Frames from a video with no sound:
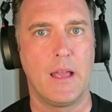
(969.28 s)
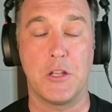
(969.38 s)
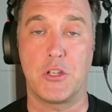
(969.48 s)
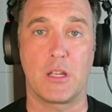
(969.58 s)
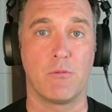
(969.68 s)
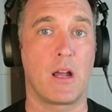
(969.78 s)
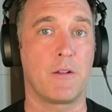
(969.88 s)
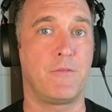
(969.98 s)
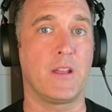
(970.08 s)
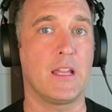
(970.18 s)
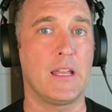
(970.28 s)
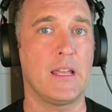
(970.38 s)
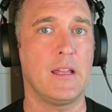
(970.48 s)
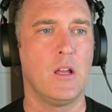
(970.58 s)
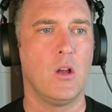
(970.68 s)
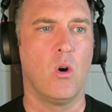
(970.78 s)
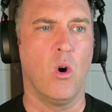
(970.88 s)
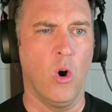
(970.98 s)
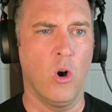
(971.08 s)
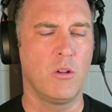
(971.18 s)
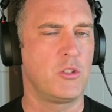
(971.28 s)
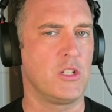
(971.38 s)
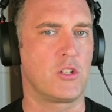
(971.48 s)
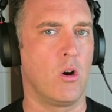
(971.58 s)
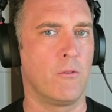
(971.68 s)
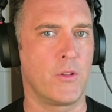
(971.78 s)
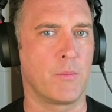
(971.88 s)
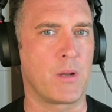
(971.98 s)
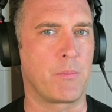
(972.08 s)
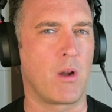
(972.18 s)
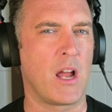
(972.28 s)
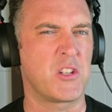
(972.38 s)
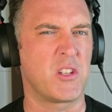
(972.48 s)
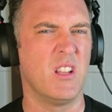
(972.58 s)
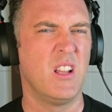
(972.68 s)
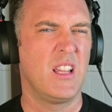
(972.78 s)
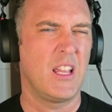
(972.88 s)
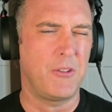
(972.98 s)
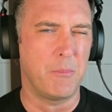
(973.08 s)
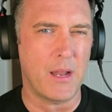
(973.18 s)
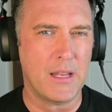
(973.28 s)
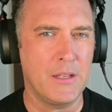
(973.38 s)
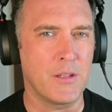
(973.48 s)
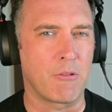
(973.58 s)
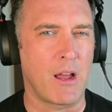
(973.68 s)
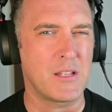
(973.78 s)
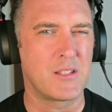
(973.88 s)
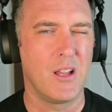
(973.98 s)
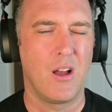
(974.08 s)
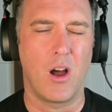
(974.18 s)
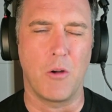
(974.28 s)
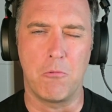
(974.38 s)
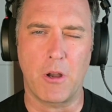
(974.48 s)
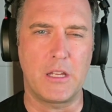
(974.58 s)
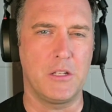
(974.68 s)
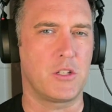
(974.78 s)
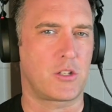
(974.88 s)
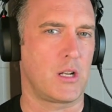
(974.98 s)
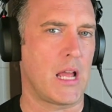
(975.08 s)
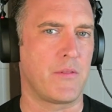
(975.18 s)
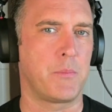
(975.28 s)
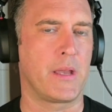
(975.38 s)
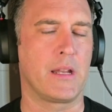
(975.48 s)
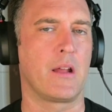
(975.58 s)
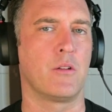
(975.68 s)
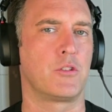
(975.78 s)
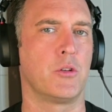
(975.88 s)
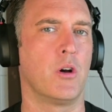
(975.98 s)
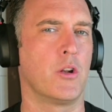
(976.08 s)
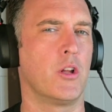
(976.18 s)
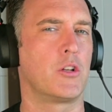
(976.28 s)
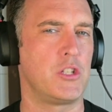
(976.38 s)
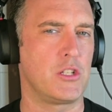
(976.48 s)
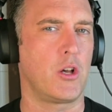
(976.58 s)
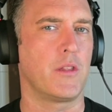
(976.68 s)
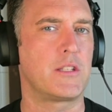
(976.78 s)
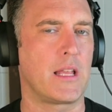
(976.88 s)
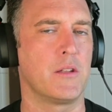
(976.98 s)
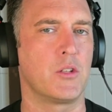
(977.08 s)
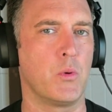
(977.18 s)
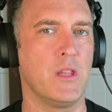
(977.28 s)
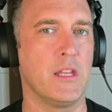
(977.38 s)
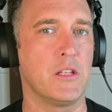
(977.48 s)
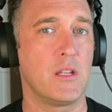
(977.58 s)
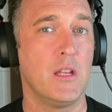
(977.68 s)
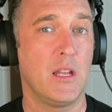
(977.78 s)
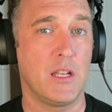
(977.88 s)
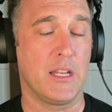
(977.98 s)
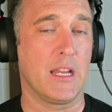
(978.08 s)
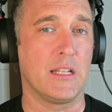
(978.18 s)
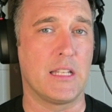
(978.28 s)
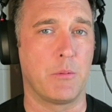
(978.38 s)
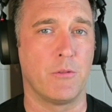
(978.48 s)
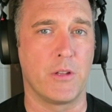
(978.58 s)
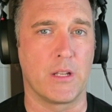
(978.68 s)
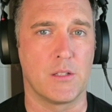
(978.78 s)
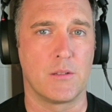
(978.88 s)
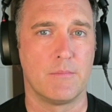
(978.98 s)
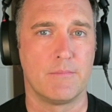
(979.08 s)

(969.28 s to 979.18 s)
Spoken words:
and she can run a figure here, or she's gone for the preparation. If you're betting in the race, I reckon you just got to have a peanut or two on her because she's got the talent to win this and you're getting double figures.